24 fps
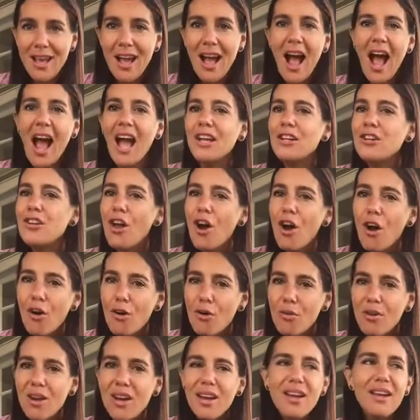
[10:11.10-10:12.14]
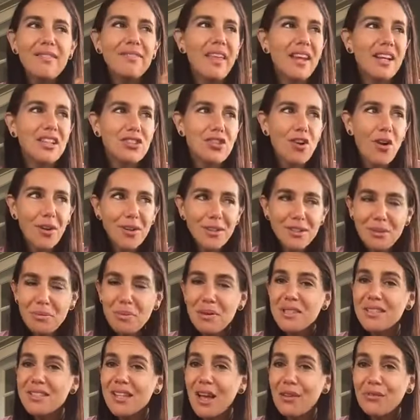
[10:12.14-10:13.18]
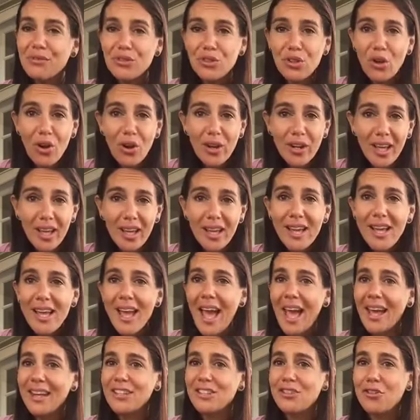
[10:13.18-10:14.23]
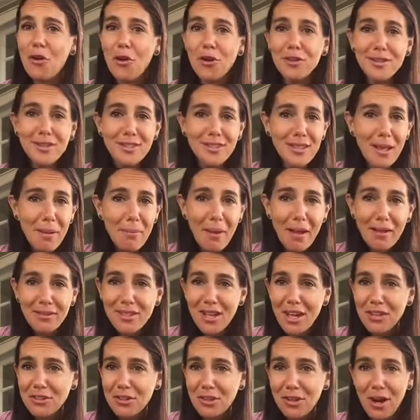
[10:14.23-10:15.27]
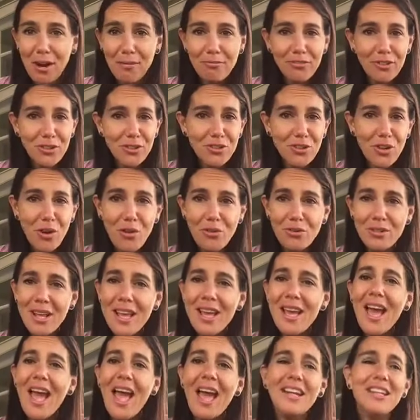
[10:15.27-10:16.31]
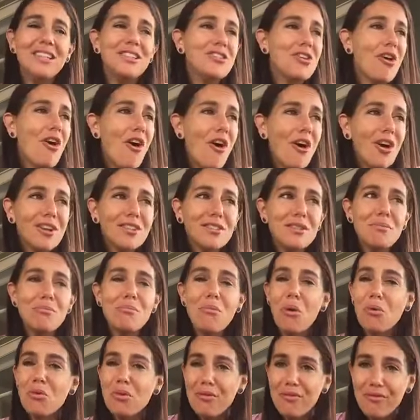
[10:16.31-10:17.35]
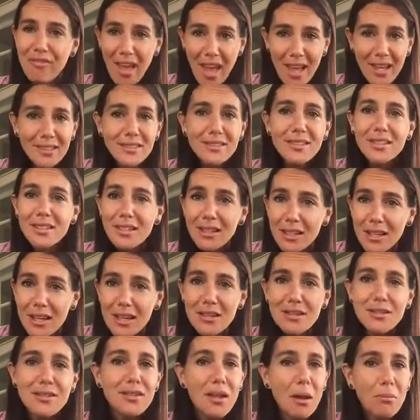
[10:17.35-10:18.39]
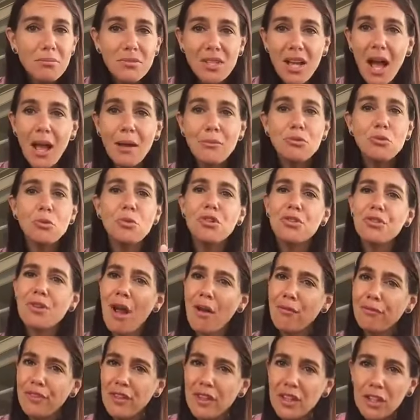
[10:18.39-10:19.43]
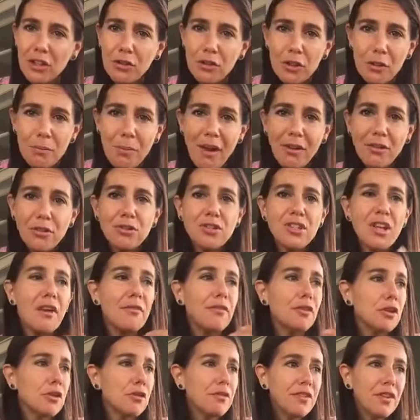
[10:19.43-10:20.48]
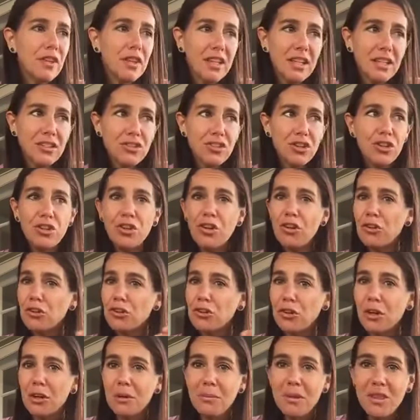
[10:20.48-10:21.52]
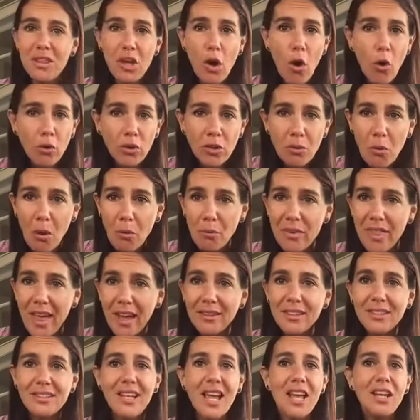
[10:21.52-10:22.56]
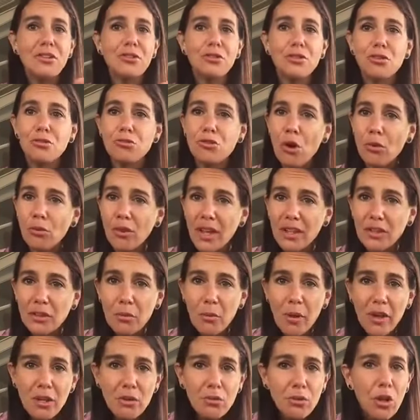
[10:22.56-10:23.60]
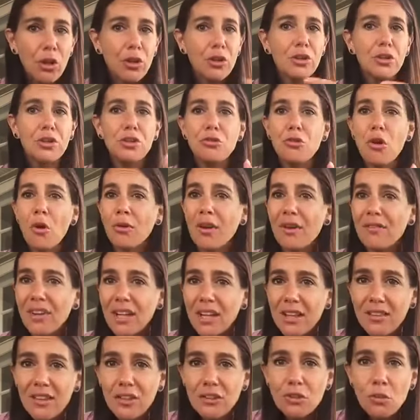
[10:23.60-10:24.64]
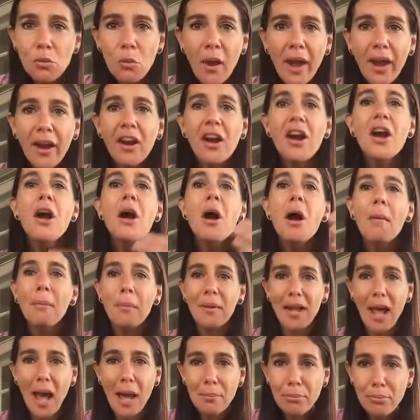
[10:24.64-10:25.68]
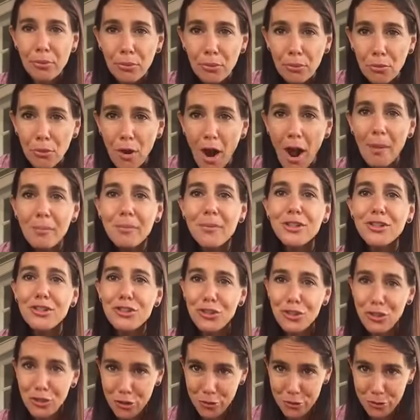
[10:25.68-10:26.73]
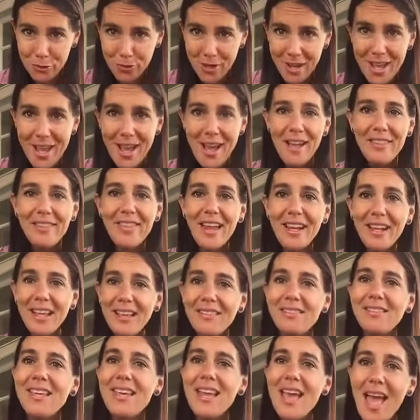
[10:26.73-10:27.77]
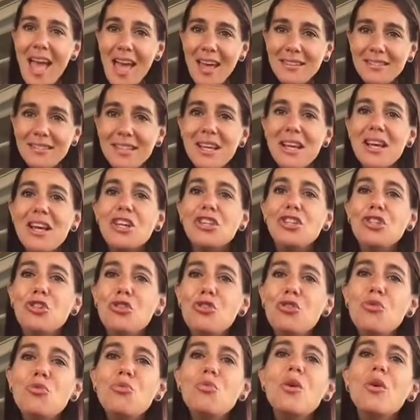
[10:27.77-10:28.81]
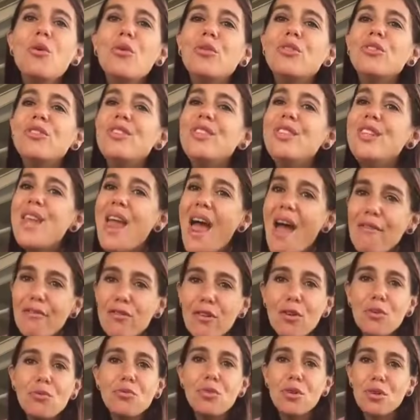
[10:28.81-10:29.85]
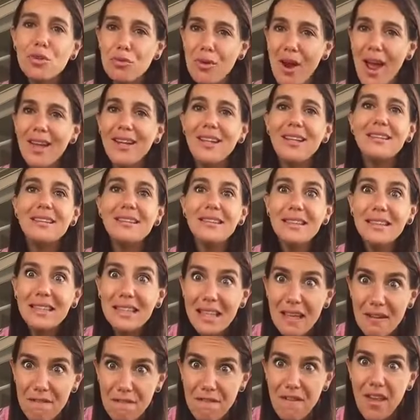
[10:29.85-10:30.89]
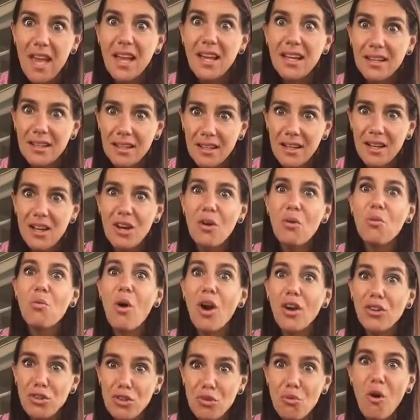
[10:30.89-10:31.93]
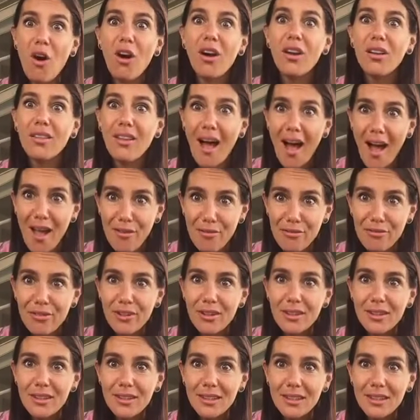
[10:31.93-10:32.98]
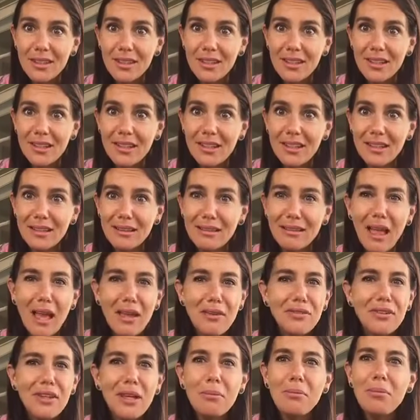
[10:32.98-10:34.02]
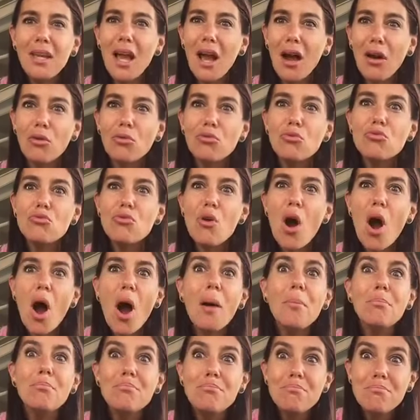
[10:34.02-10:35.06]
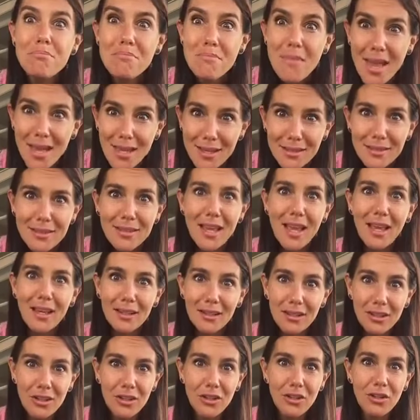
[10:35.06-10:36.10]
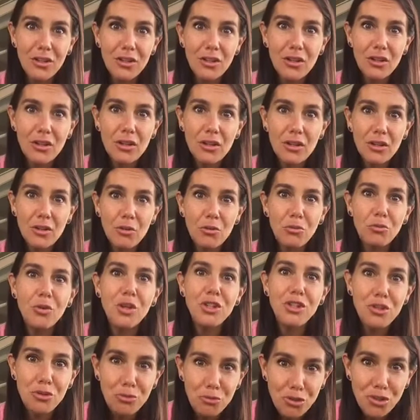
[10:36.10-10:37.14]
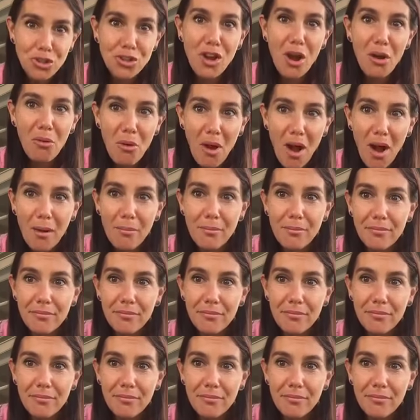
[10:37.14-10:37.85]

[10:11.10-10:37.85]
I know that it's hard to be self-starting and it's hard to step outside your comfort zone and it's hard to motivate sometimes when you're not feeling good about yourself or you're feeling insecure or you're going to be the only one without a date or you don't like the way you look or you don't have anything to wear. But I promise you that in the end, you will never regret living while you are alive. Life can be amazing when you show up.